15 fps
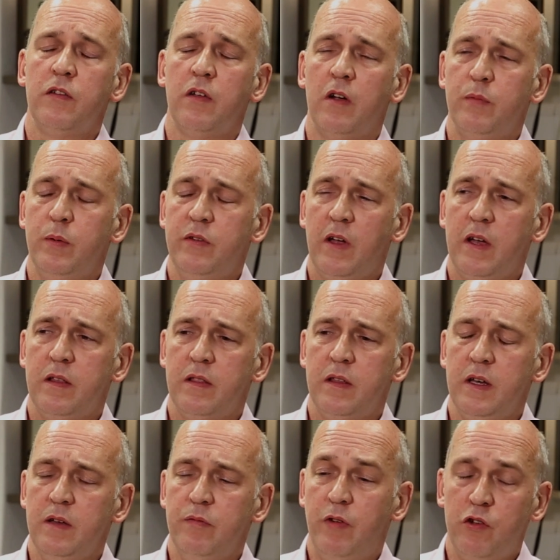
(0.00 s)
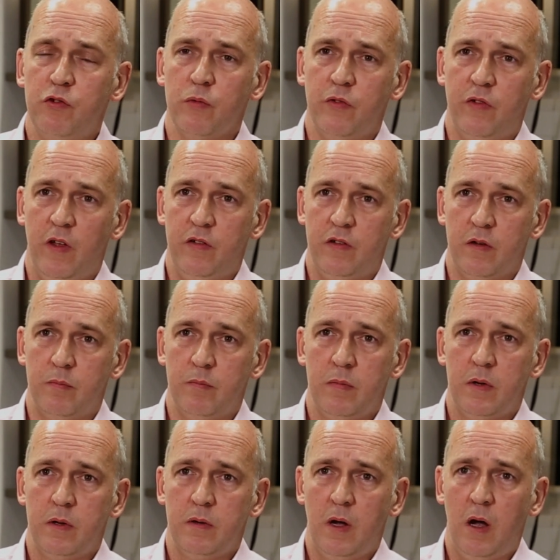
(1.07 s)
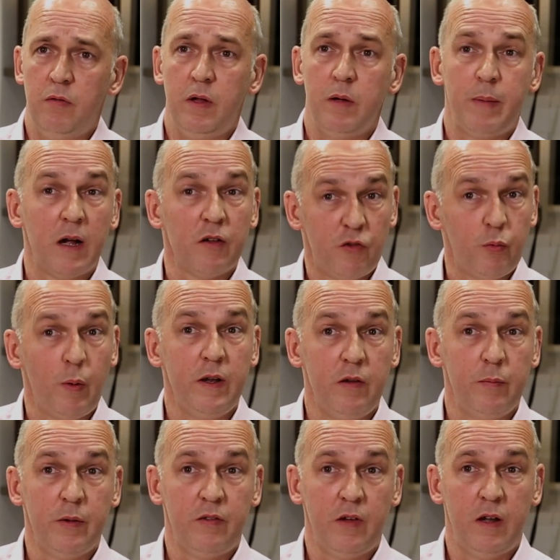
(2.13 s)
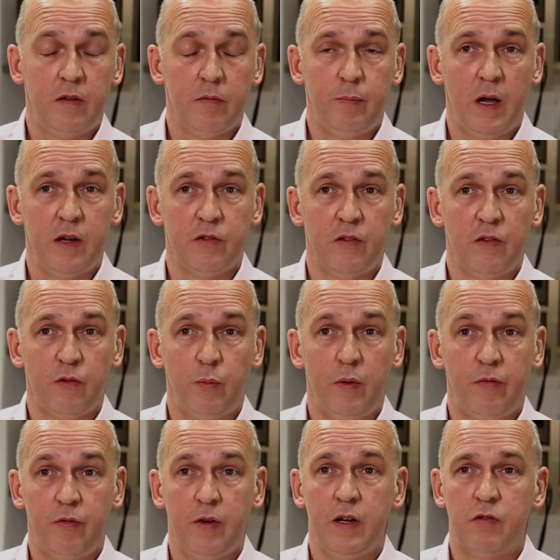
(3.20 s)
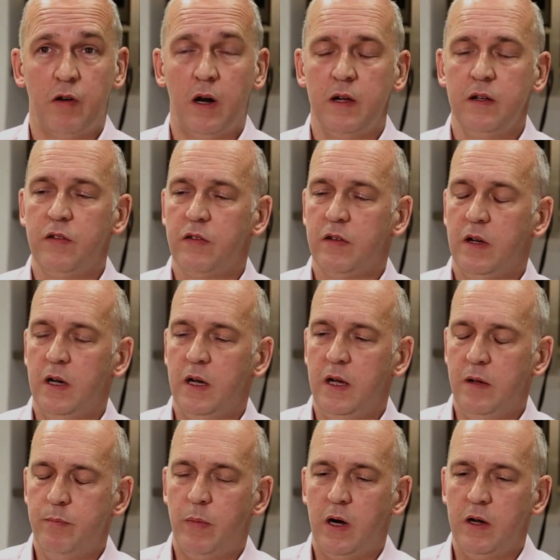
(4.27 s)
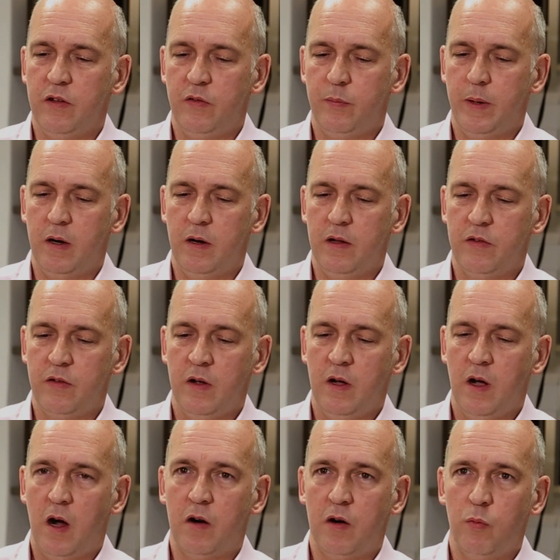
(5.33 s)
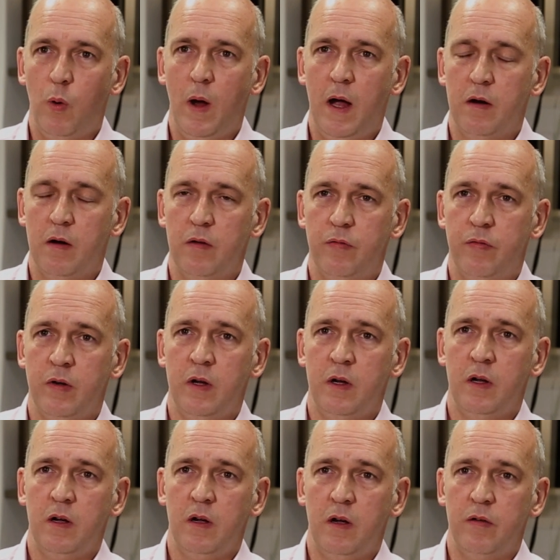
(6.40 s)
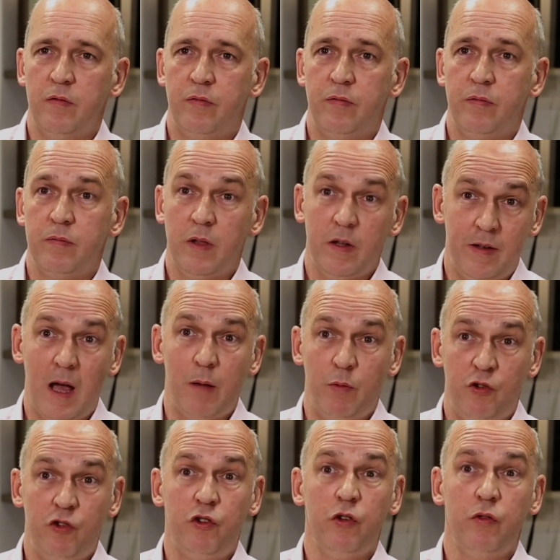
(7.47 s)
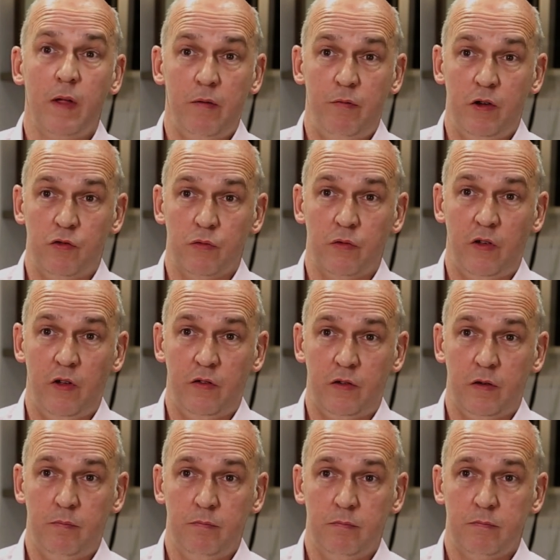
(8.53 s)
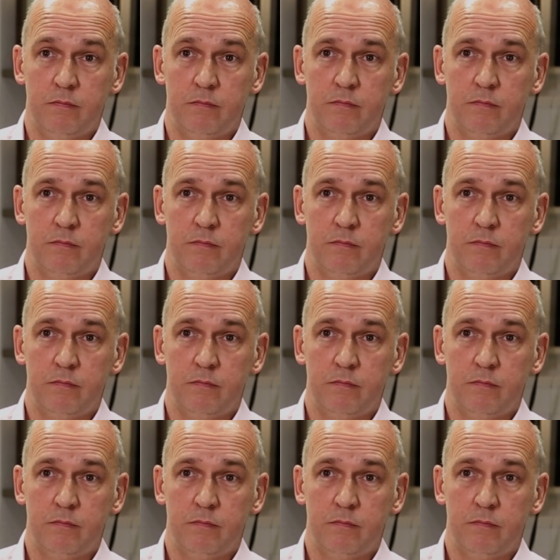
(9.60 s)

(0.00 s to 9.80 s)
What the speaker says: So if we take the visual system, only about 20% of patients with Friedreich's, in my experience, are aware of the damage to their visual system.